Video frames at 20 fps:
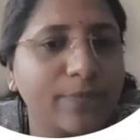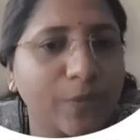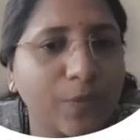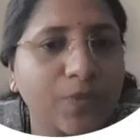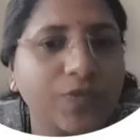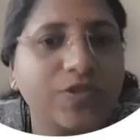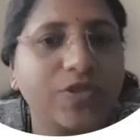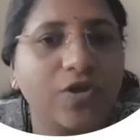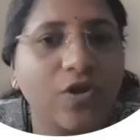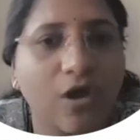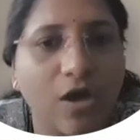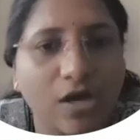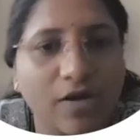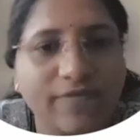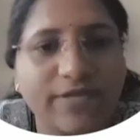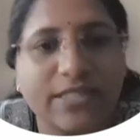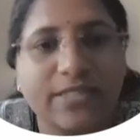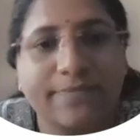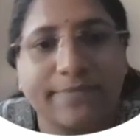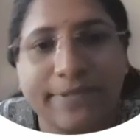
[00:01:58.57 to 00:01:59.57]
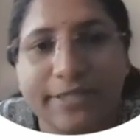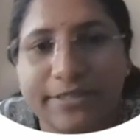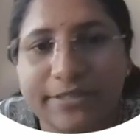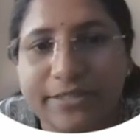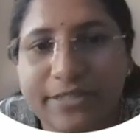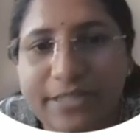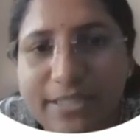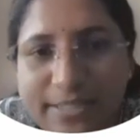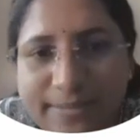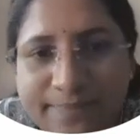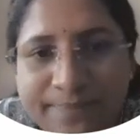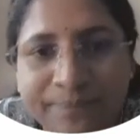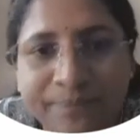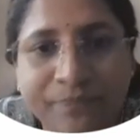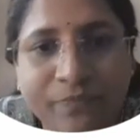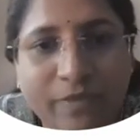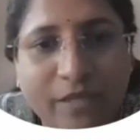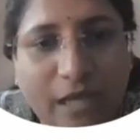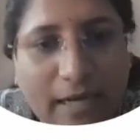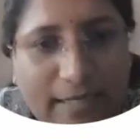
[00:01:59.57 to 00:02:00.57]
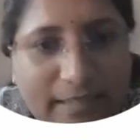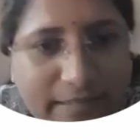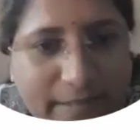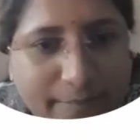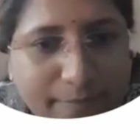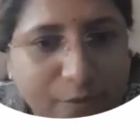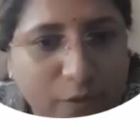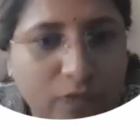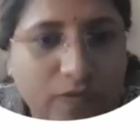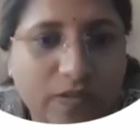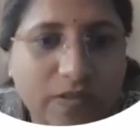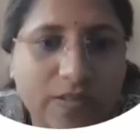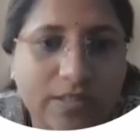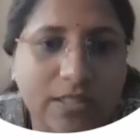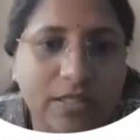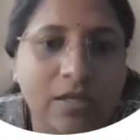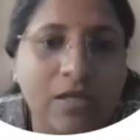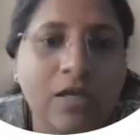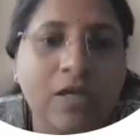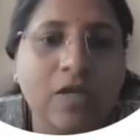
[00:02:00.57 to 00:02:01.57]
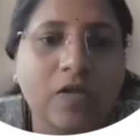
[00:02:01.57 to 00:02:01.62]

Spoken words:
post-harvest methods in the processing.